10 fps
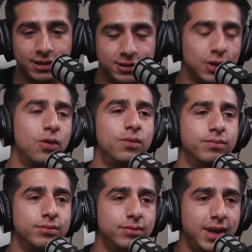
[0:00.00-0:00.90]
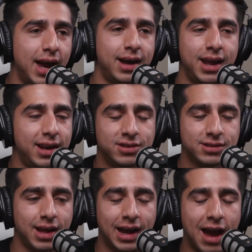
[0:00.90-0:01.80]
So yeah, and it's
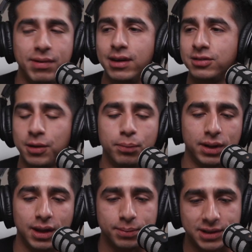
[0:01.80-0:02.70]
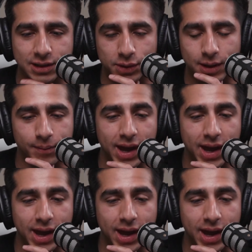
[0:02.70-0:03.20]
just like I've been completely obsessed with him.